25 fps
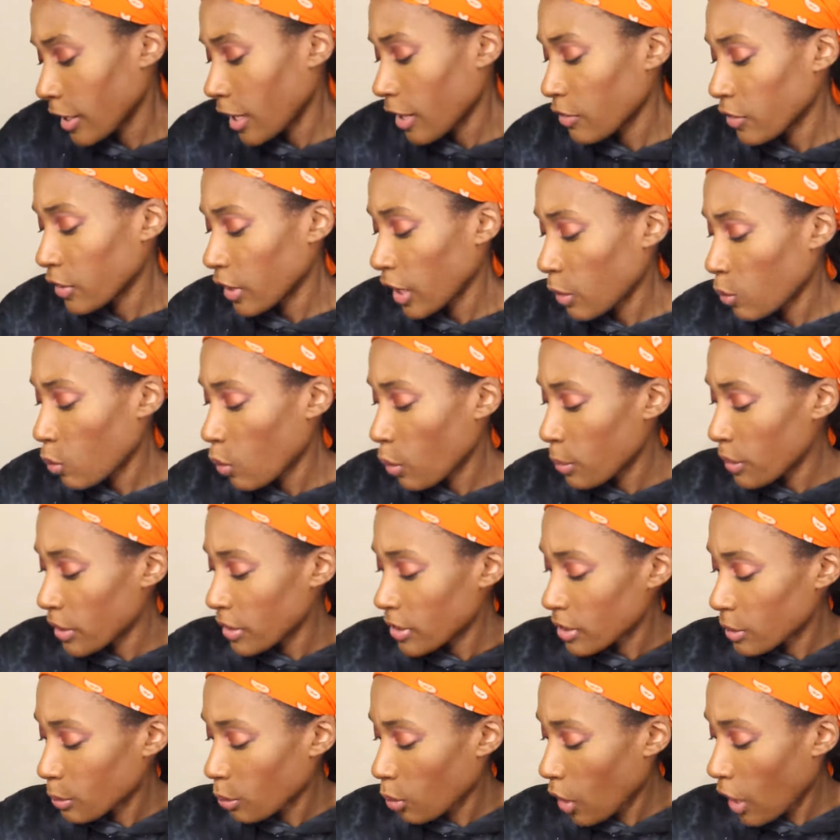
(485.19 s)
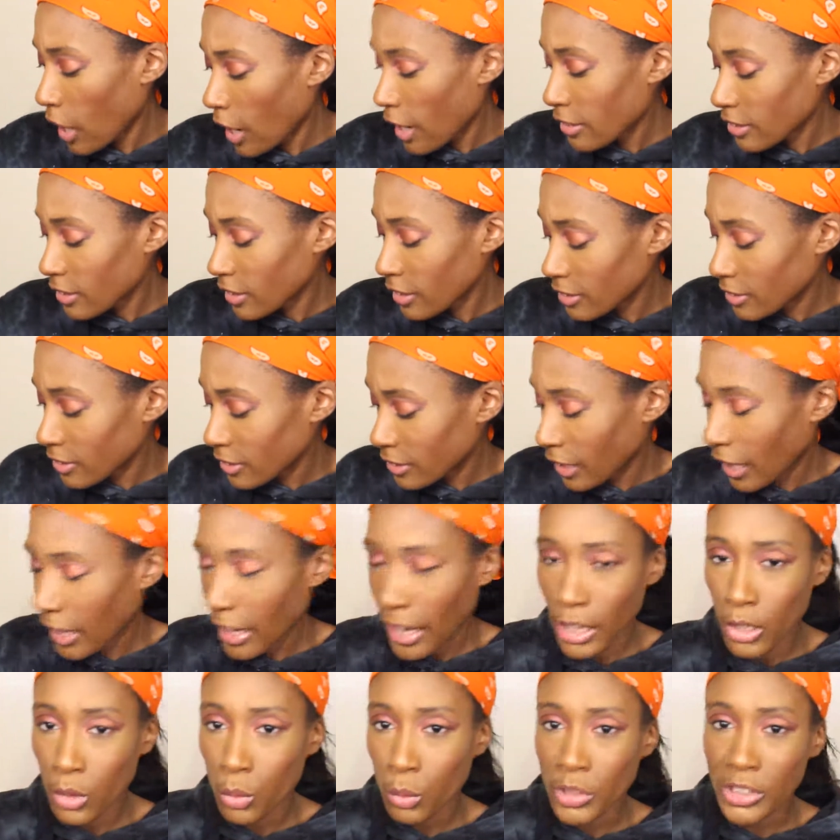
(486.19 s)
I feel like won't be a surprise because it's like
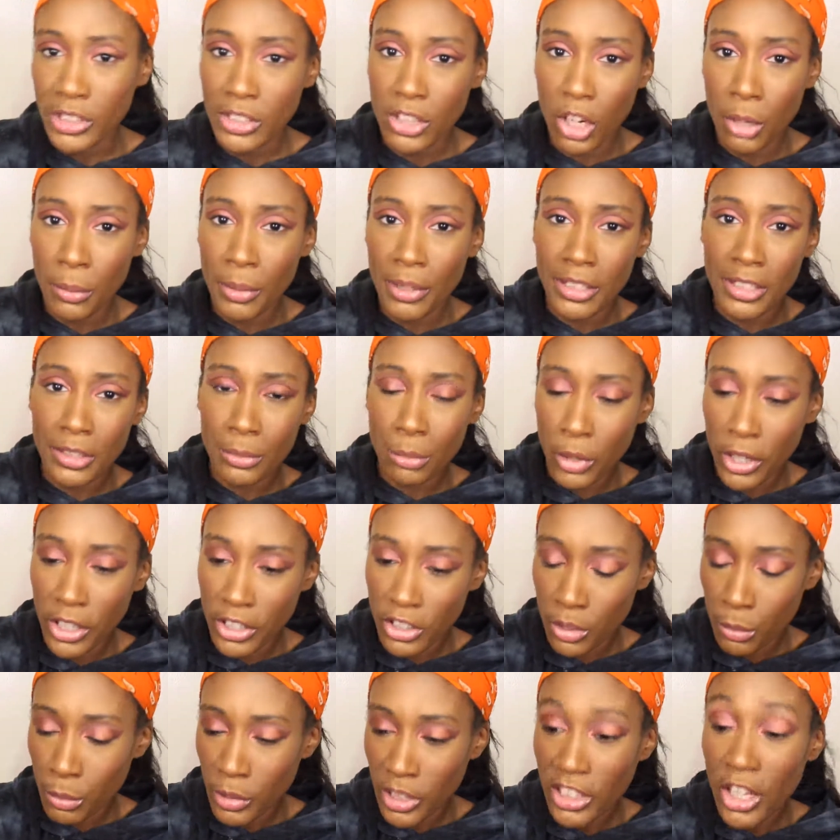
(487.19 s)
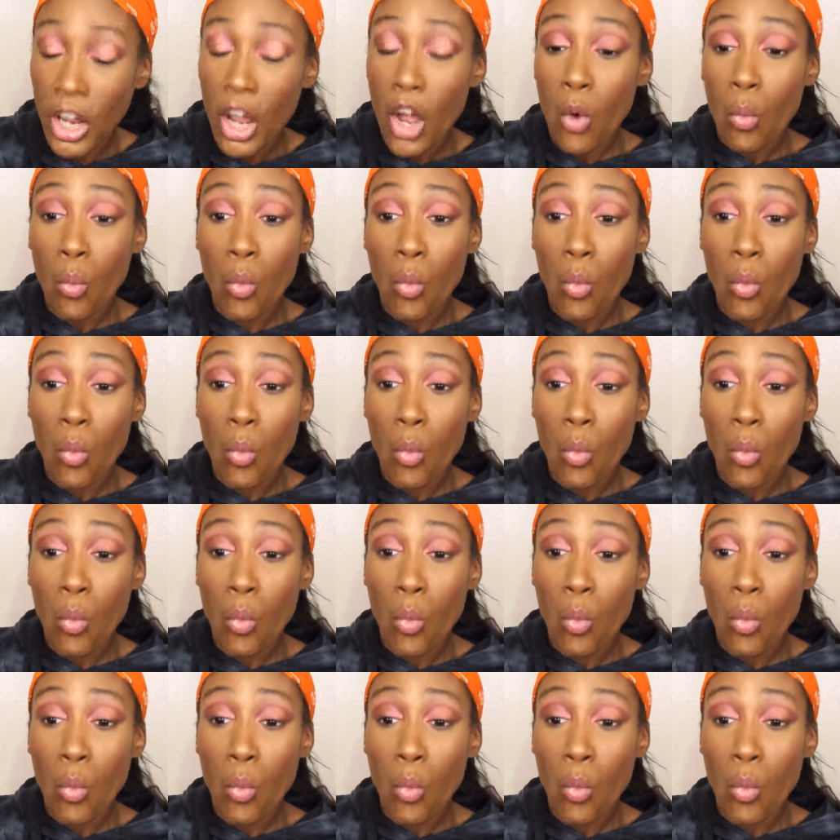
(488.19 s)
I don't really talk about these brands too much.